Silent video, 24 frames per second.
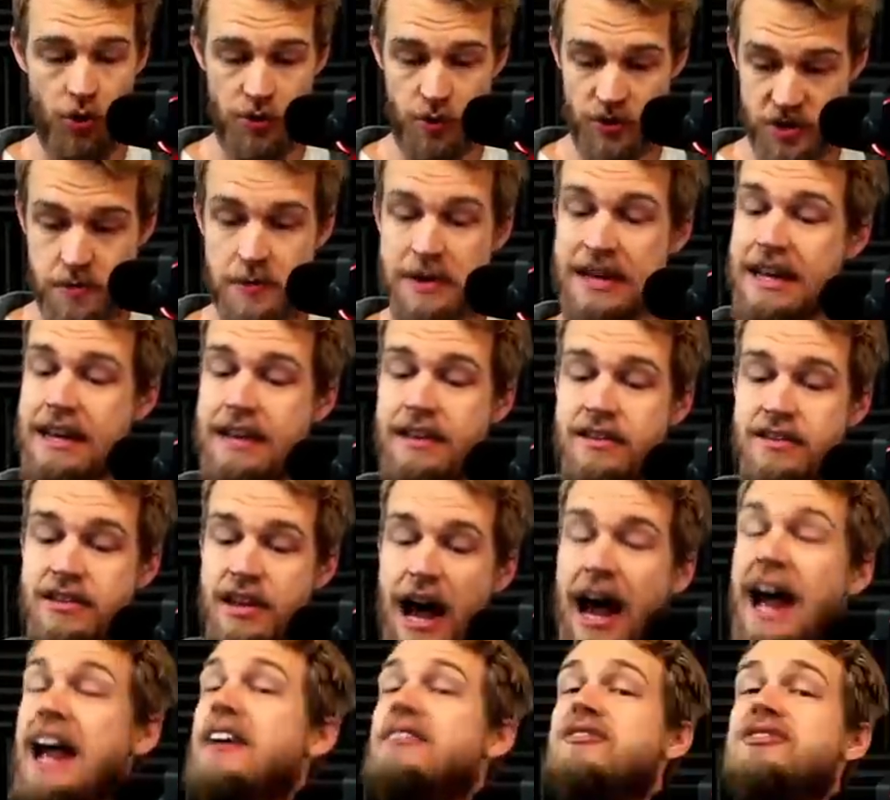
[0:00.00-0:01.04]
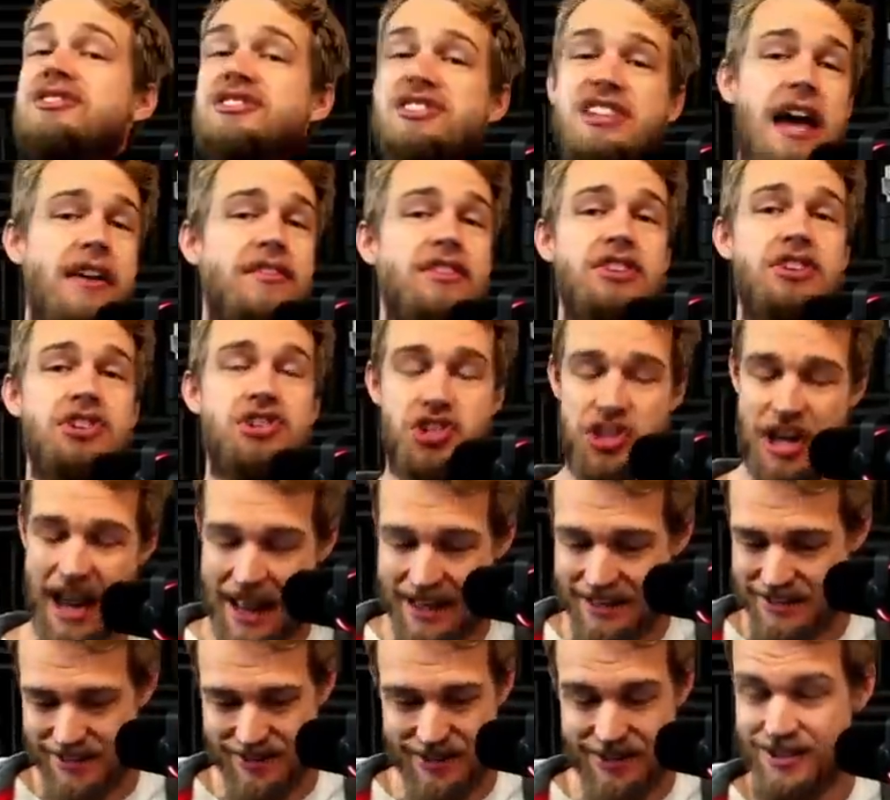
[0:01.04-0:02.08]
which means I have seven
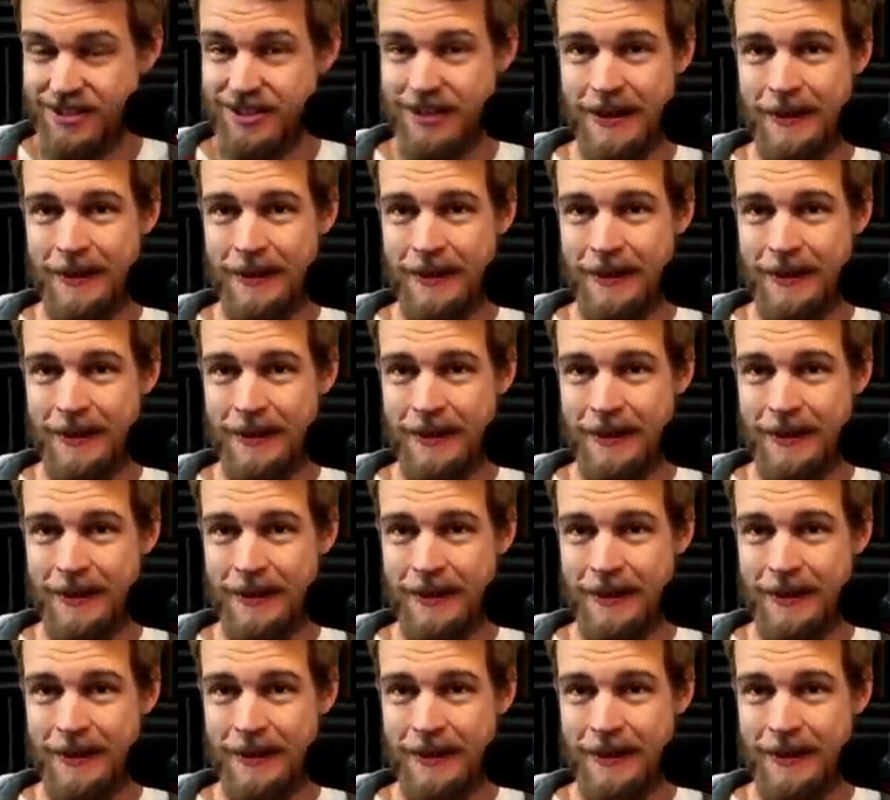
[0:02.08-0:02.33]
chances